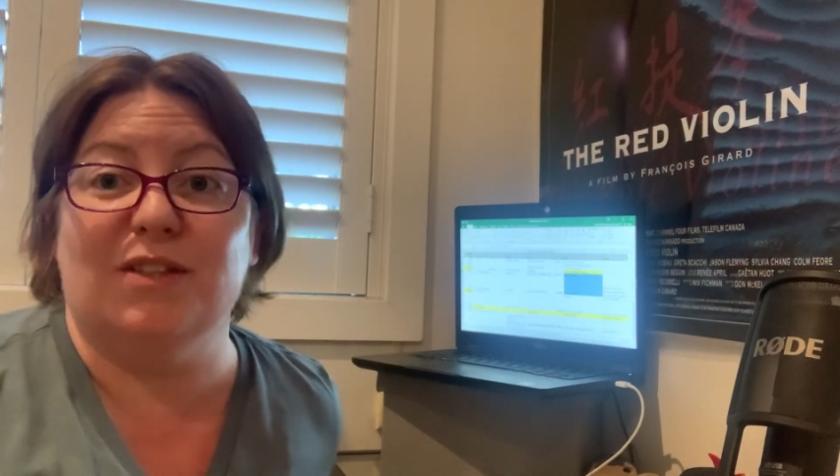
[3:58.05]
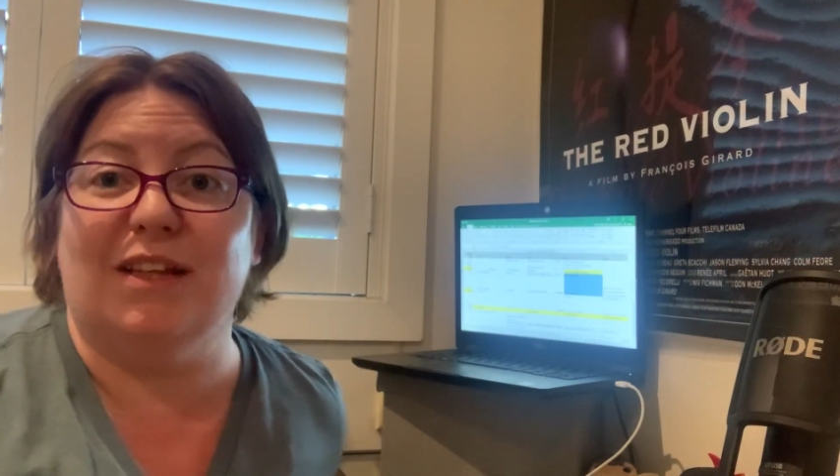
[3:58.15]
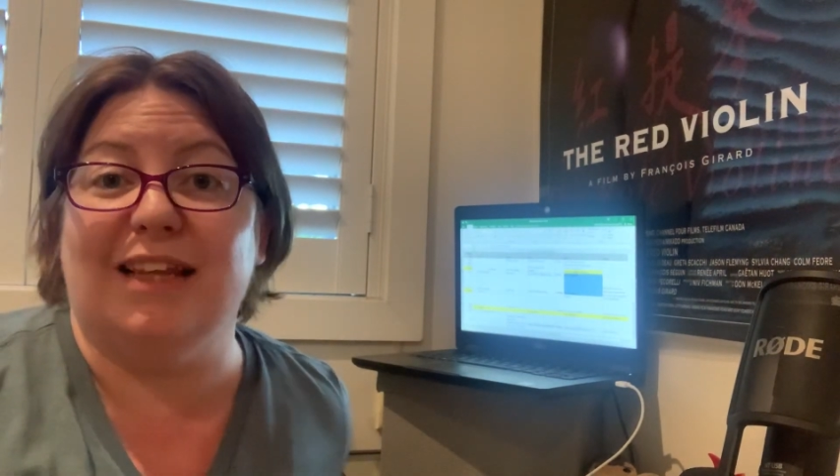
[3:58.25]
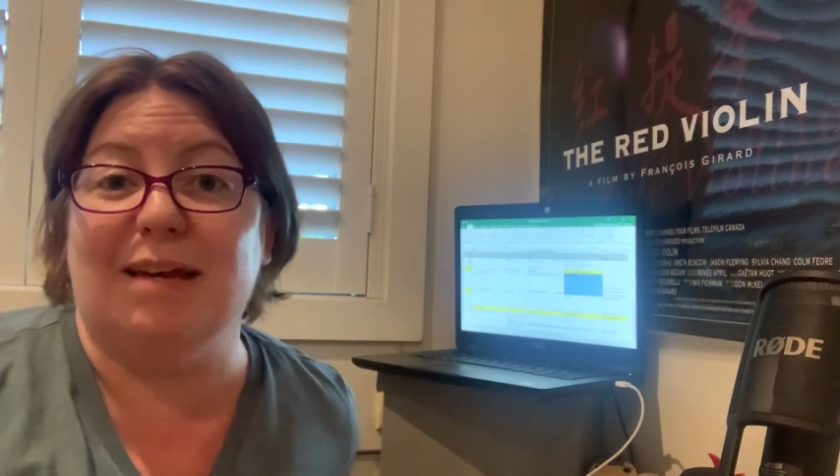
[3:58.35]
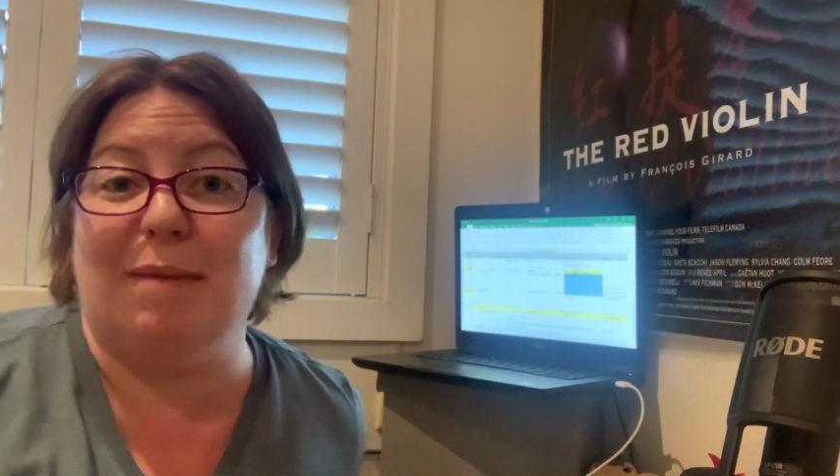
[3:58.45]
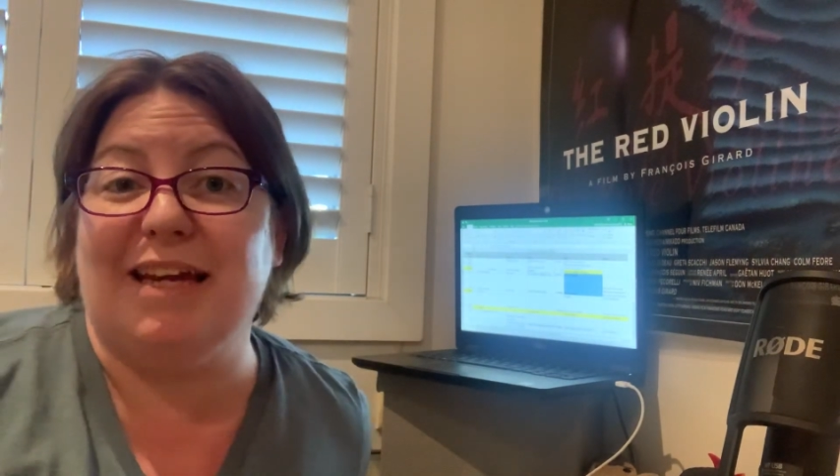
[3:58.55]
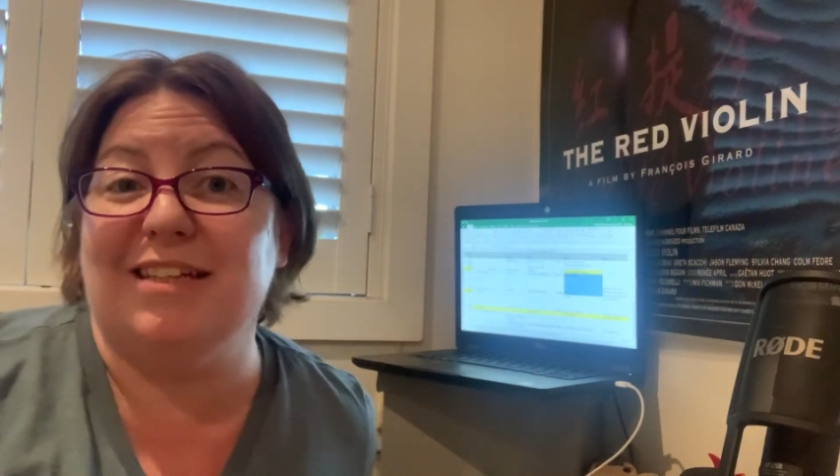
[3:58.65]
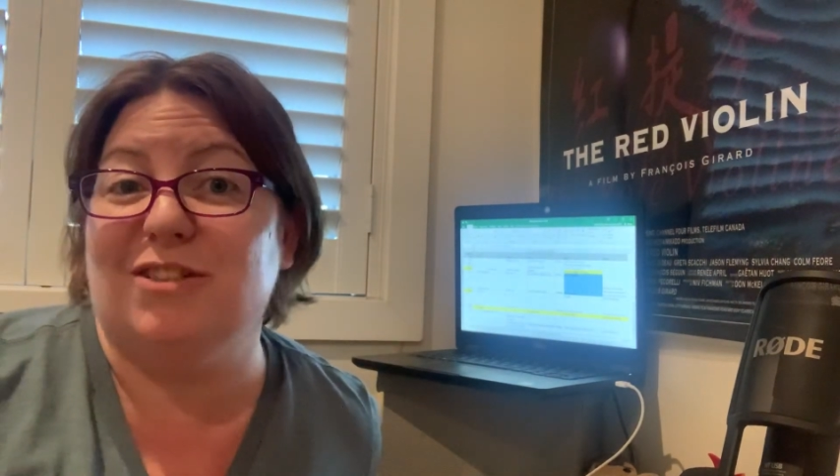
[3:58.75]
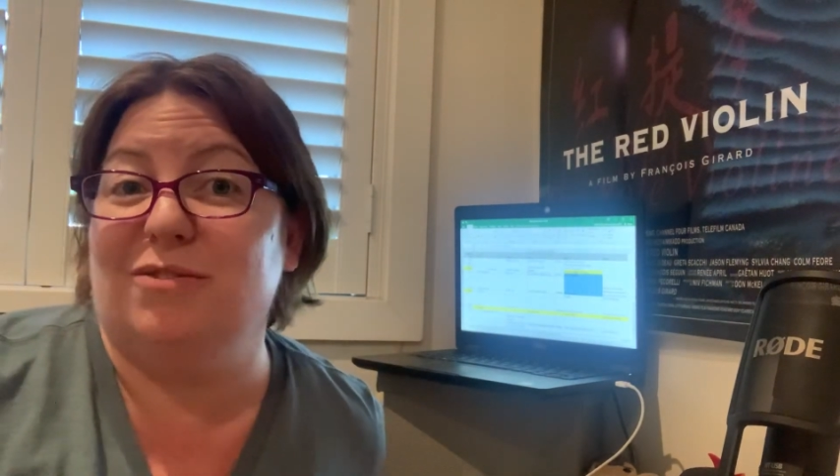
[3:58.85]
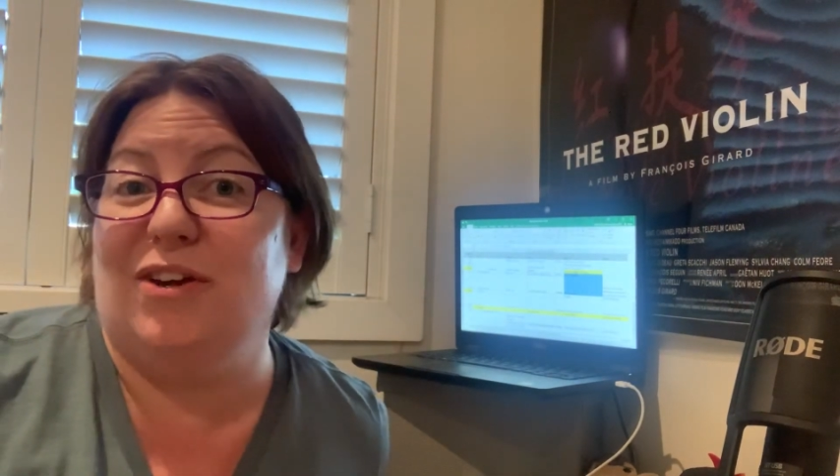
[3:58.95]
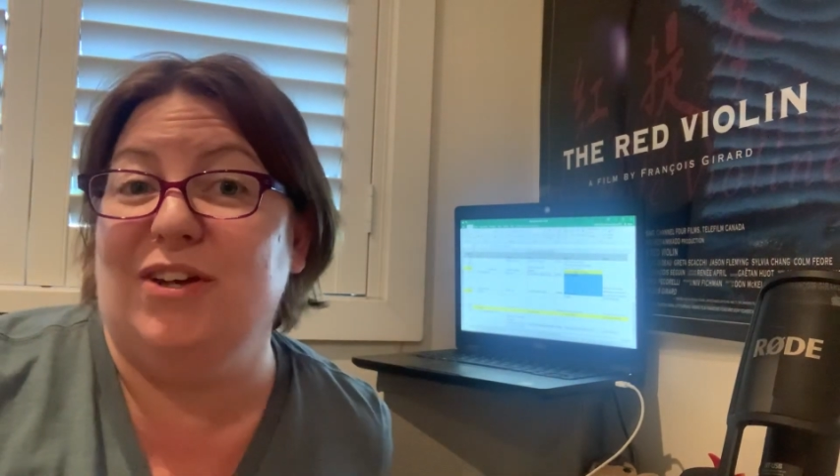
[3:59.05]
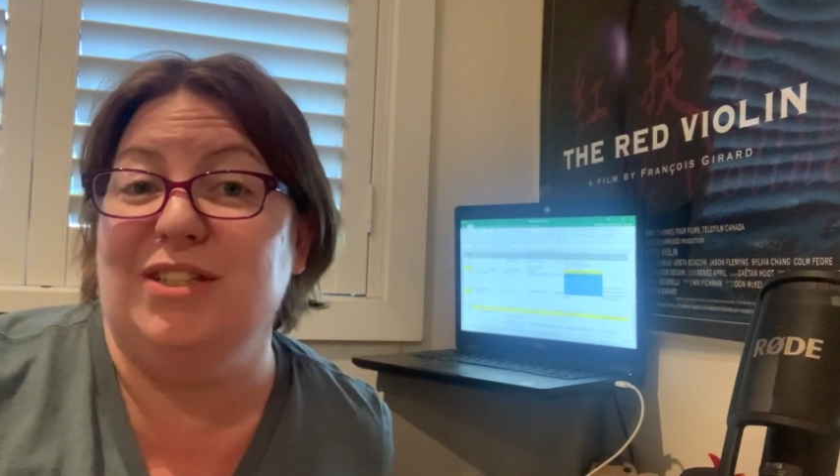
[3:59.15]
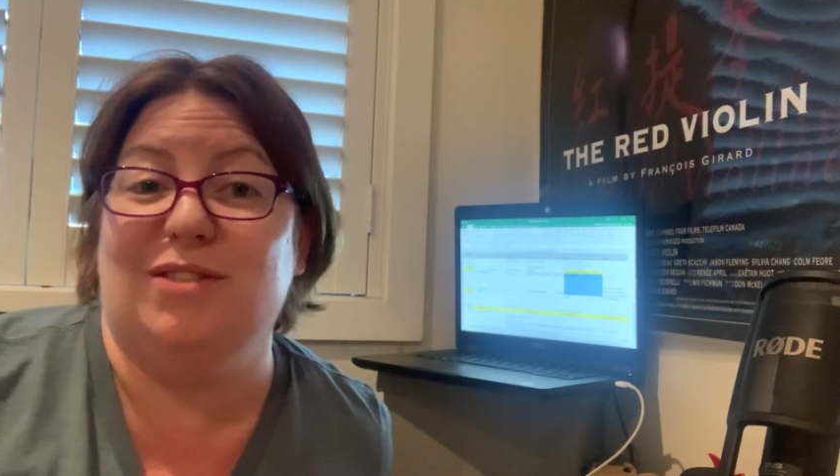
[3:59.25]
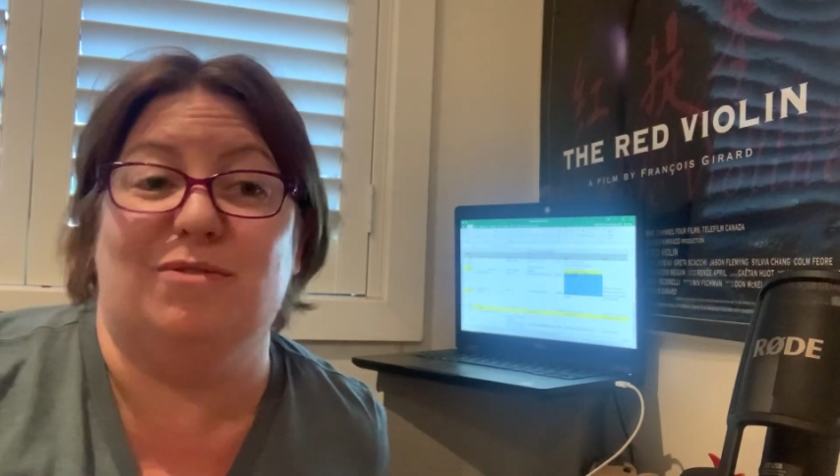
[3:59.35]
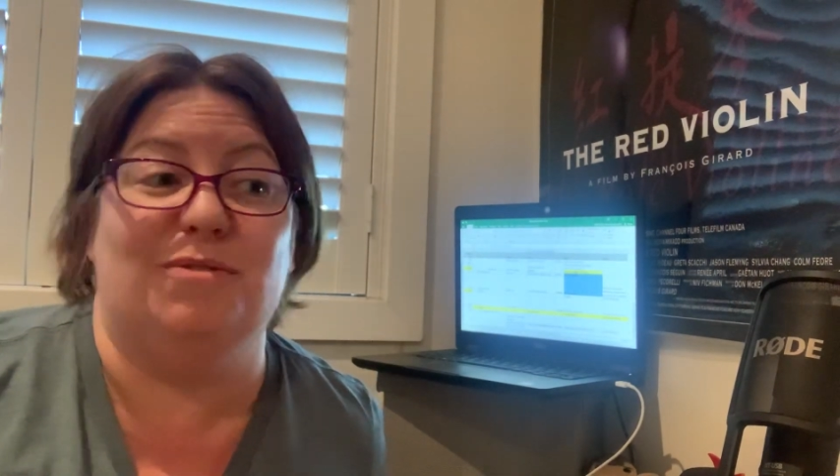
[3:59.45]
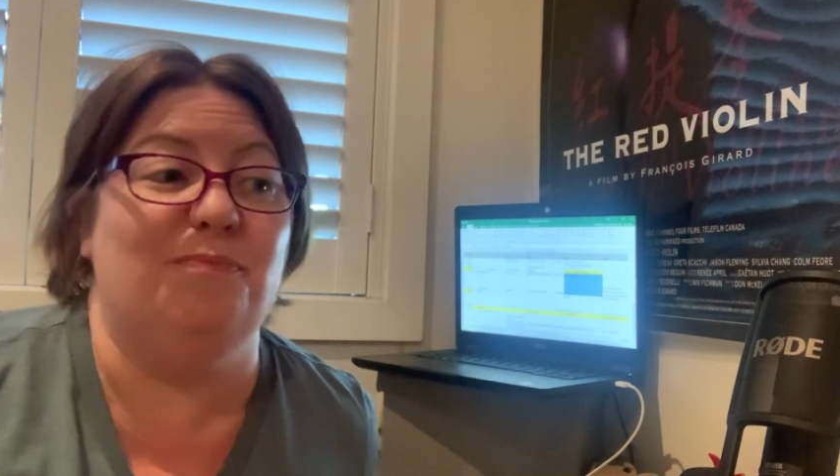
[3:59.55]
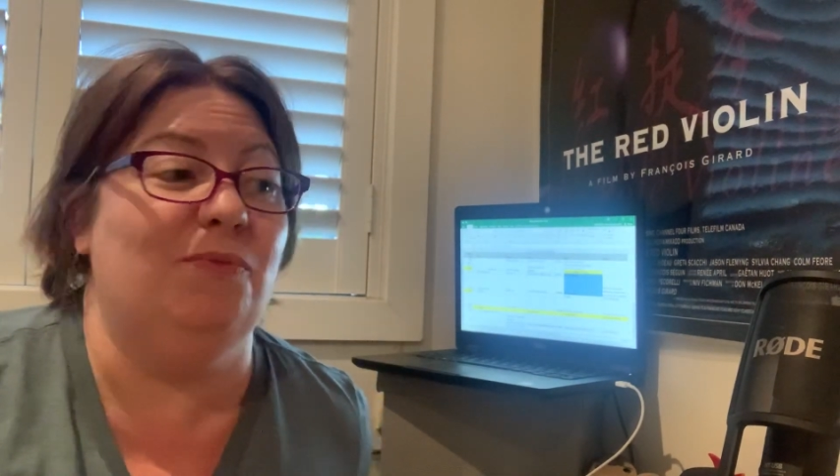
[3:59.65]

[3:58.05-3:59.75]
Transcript: that they make it to rehearsal.